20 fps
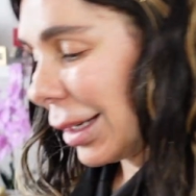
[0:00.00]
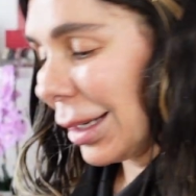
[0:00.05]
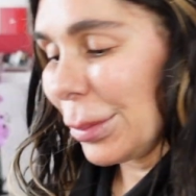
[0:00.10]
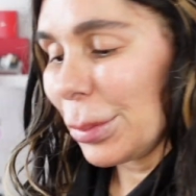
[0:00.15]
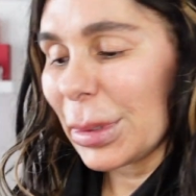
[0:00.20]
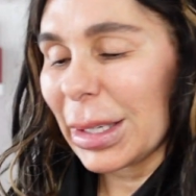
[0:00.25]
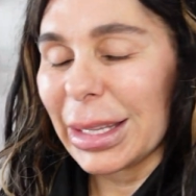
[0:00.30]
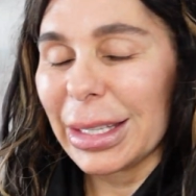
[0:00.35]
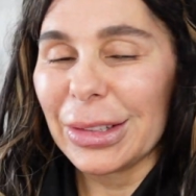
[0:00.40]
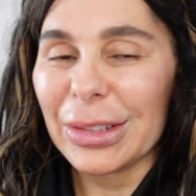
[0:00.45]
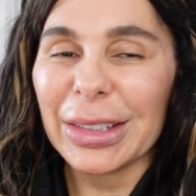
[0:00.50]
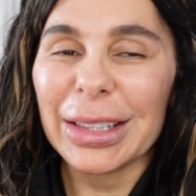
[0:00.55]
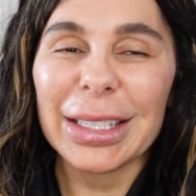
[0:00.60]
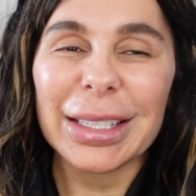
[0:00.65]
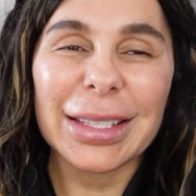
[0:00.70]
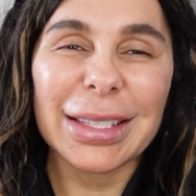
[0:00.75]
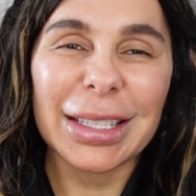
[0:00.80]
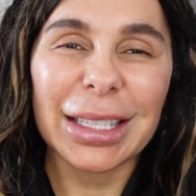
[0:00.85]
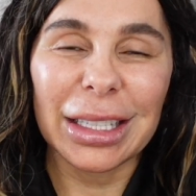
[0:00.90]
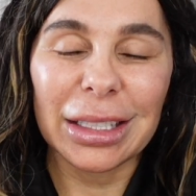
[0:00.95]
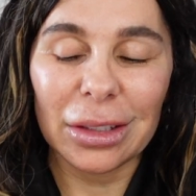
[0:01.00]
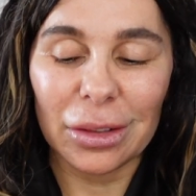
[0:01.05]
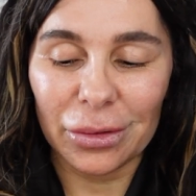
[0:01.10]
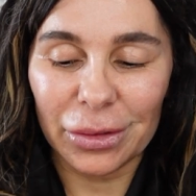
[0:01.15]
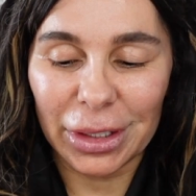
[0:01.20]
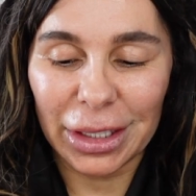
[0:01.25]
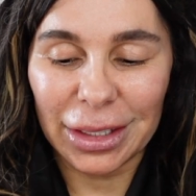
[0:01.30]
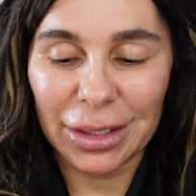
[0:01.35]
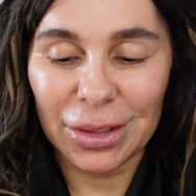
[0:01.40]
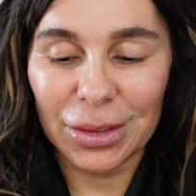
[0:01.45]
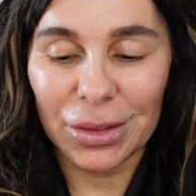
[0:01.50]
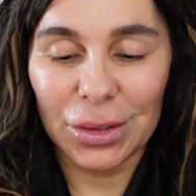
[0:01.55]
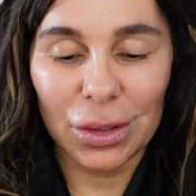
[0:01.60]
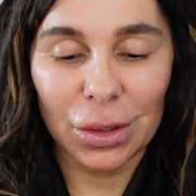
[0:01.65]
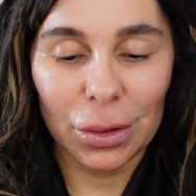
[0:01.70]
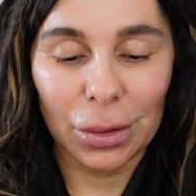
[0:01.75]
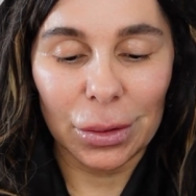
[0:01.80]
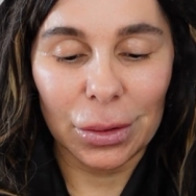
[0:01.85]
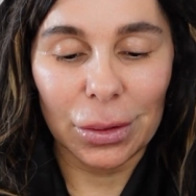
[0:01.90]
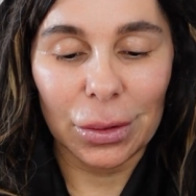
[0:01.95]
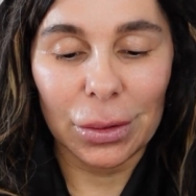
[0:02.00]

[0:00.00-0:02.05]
Everything on this channel, friends, is so